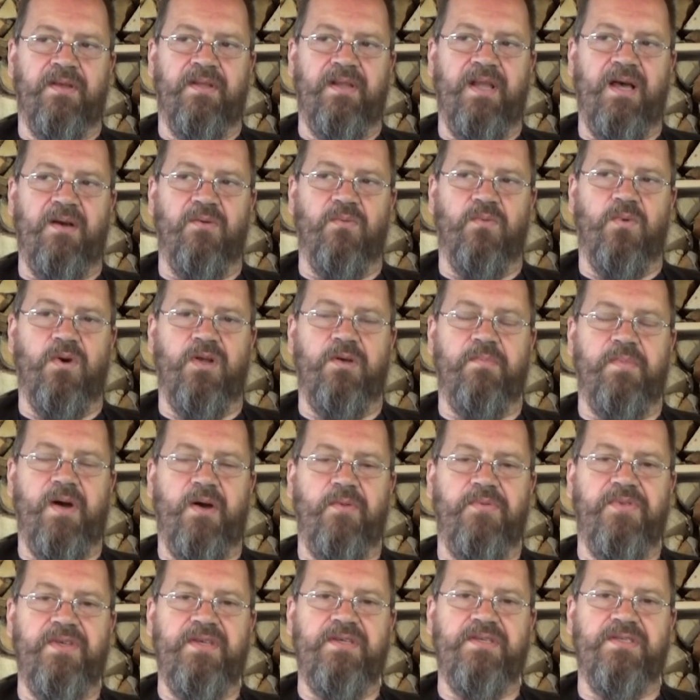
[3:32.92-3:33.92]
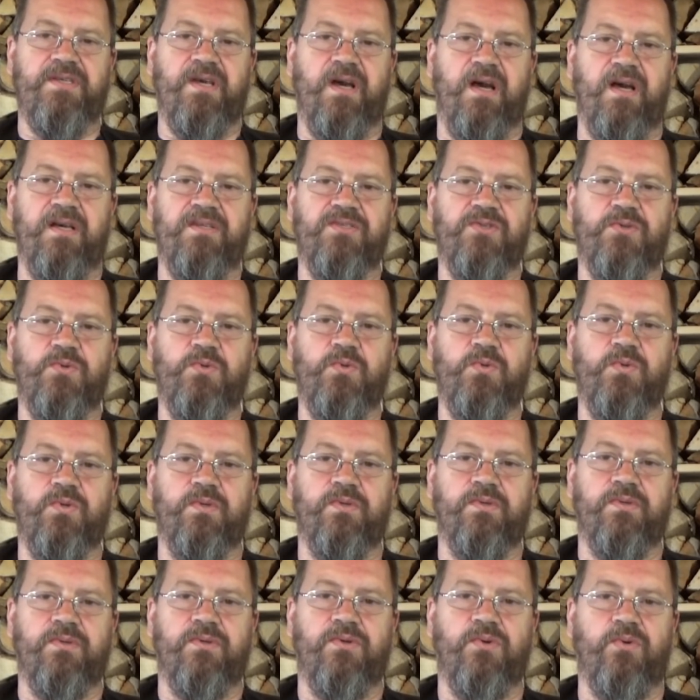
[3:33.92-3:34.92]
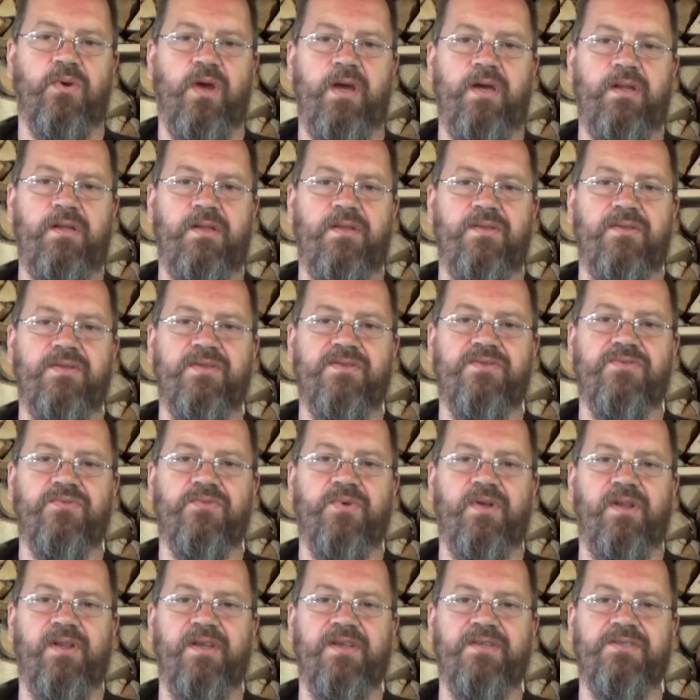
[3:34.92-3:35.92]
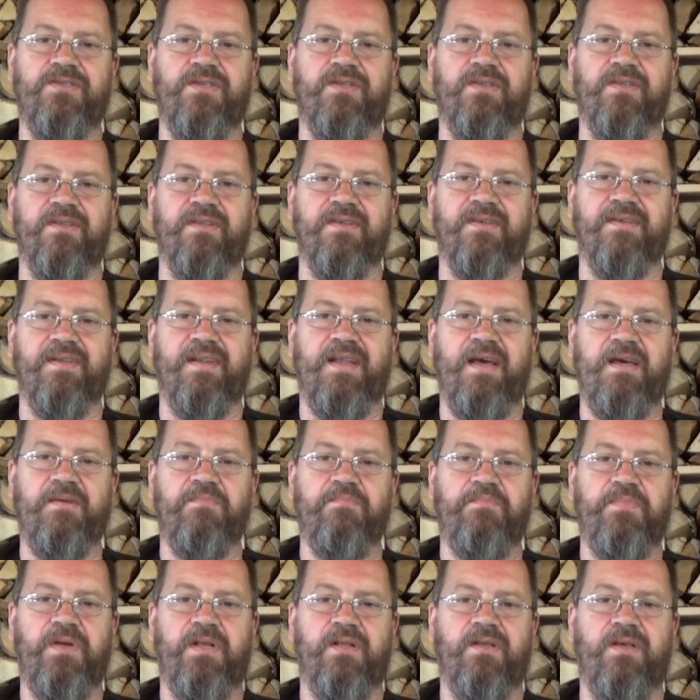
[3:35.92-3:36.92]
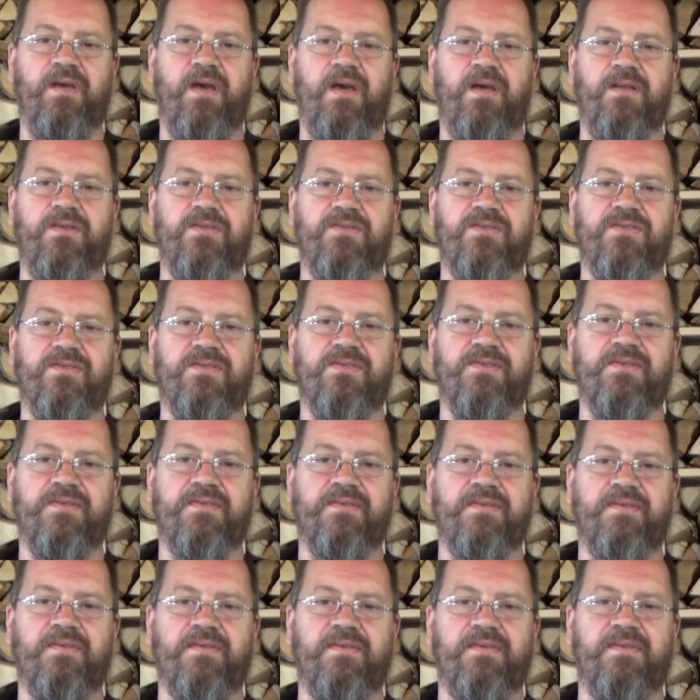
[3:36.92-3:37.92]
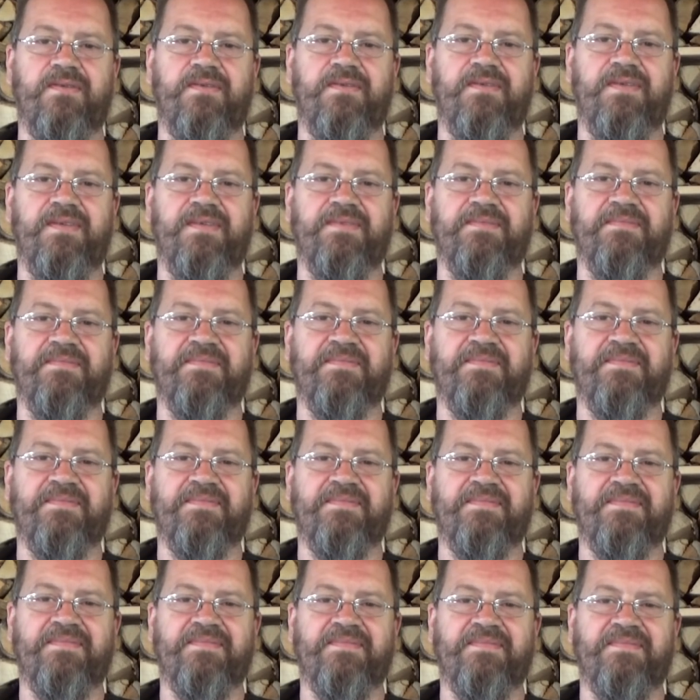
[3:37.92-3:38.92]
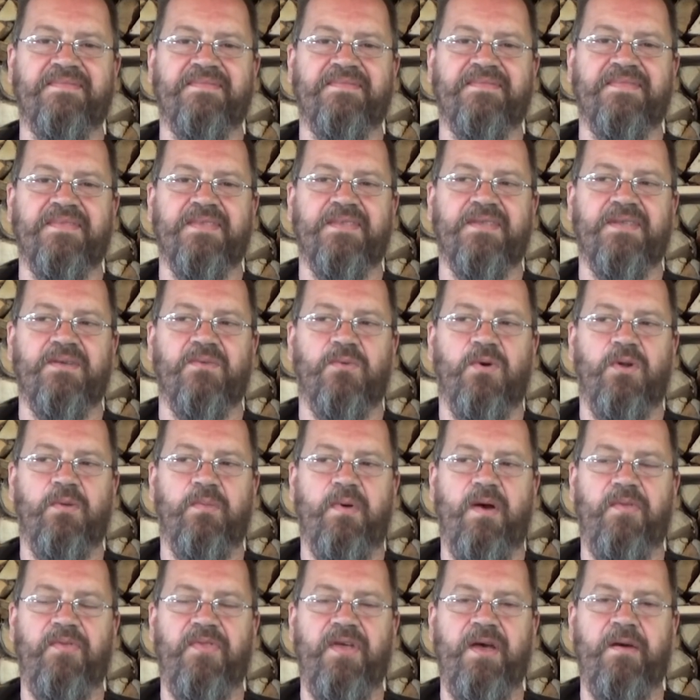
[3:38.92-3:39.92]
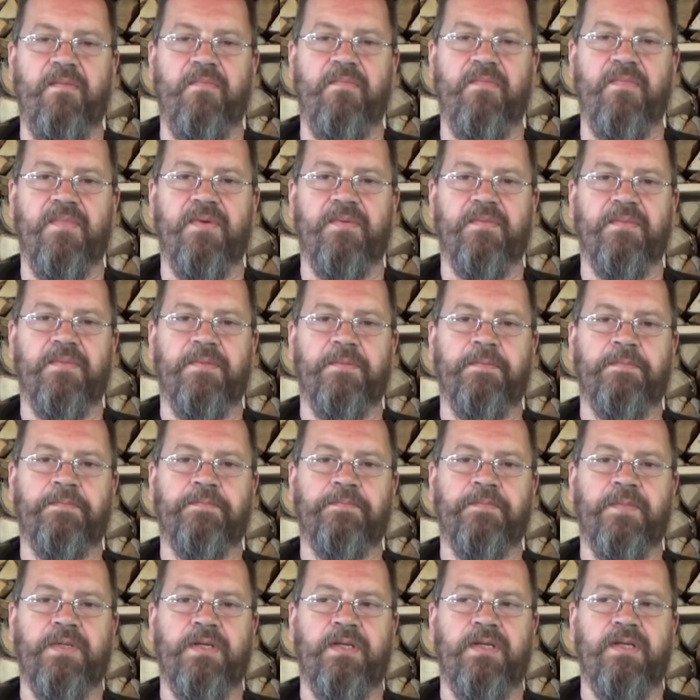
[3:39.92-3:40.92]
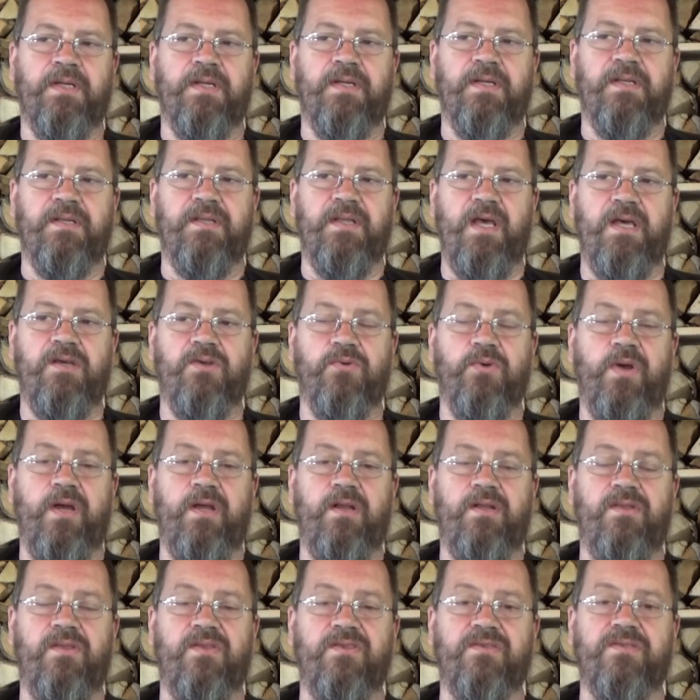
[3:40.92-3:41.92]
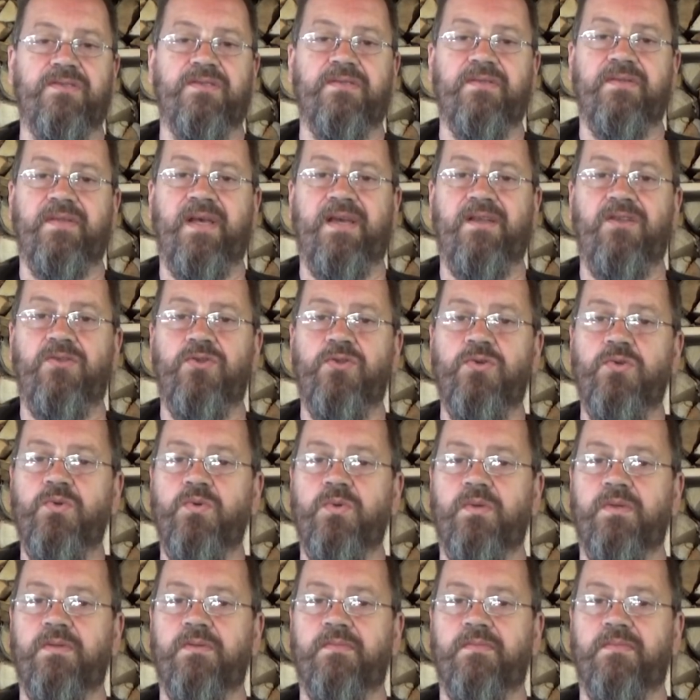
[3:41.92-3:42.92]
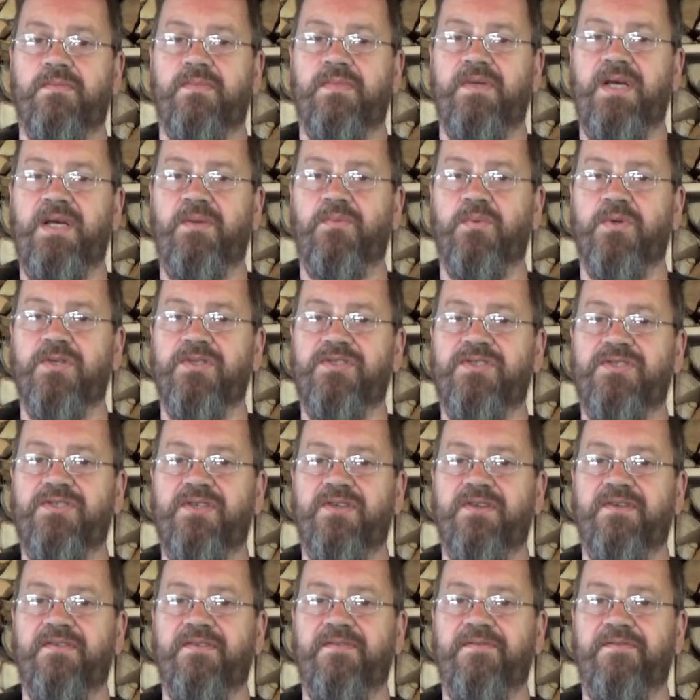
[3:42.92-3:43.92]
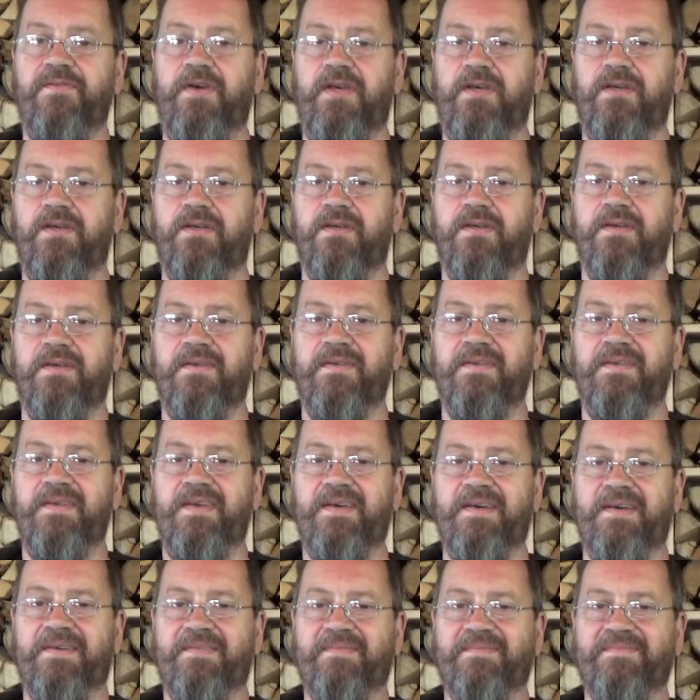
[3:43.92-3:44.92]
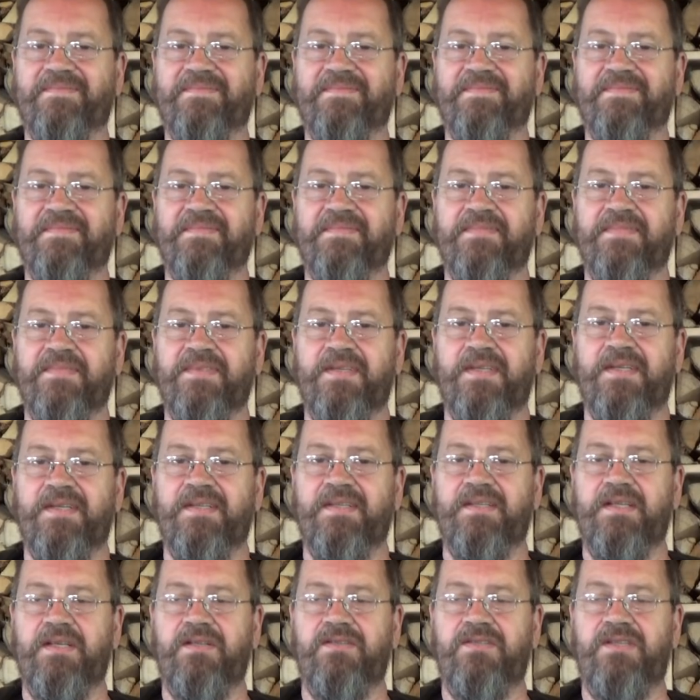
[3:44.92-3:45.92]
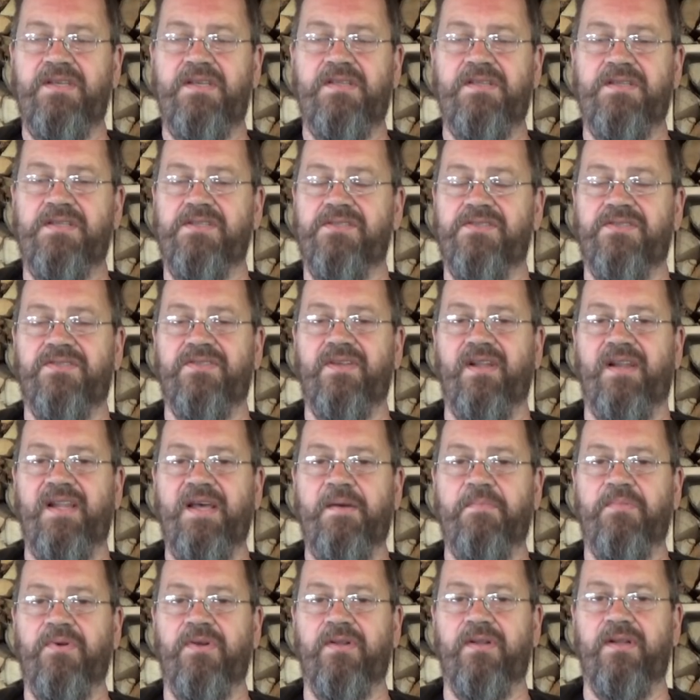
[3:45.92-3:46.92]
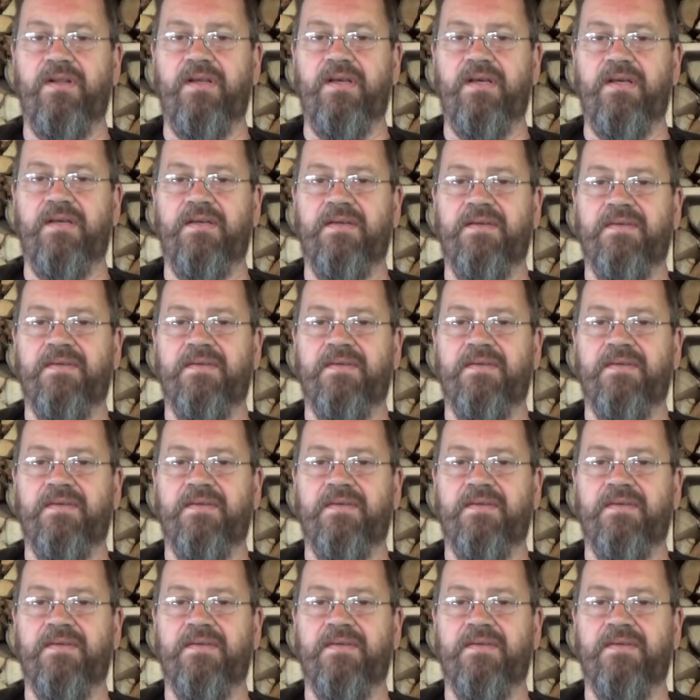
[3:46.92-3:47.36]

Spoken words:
Now, what about these guys who created this religion, like Bill Gates? Yeah. What about them? They created this. They knew it was fake. Yeah. They did this deliberately.